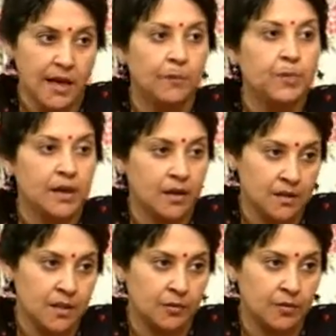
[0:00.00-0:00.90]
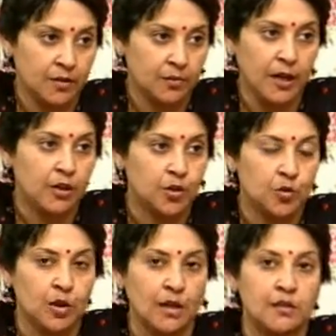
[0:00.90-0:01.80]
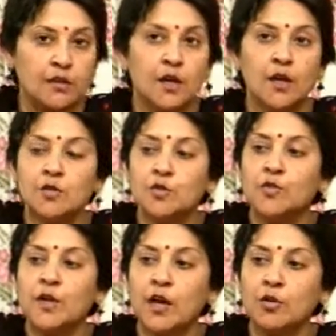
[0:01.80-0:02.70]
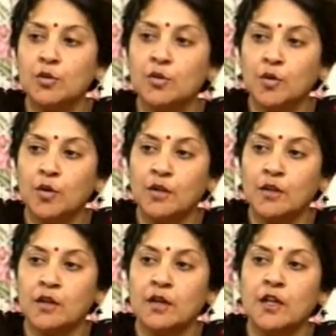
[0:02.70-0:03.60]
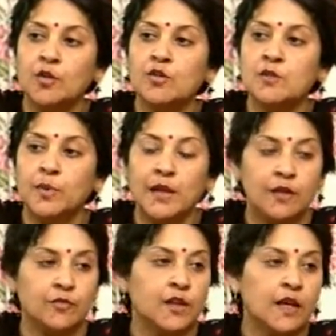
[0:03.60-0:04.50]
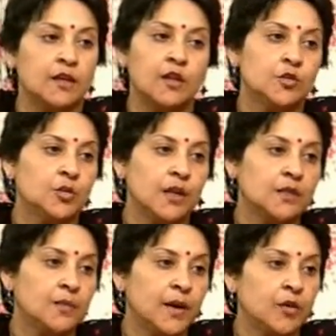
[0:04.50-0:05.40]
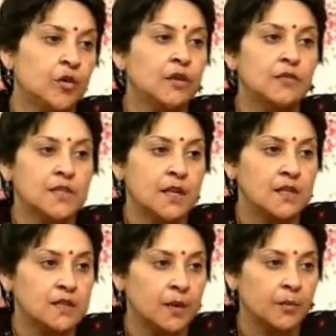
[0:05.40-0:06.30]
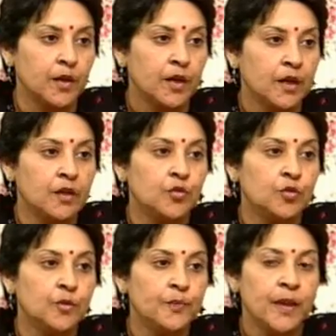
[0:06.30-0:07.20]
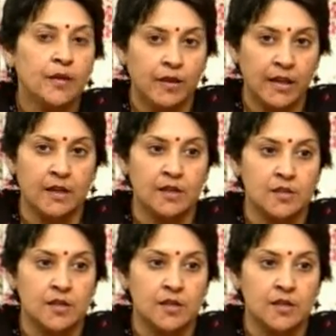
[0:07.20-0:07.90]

been achieved by tissue culture. So we cannot go on the continuous belief that a tissue culture plant always ends up into variants.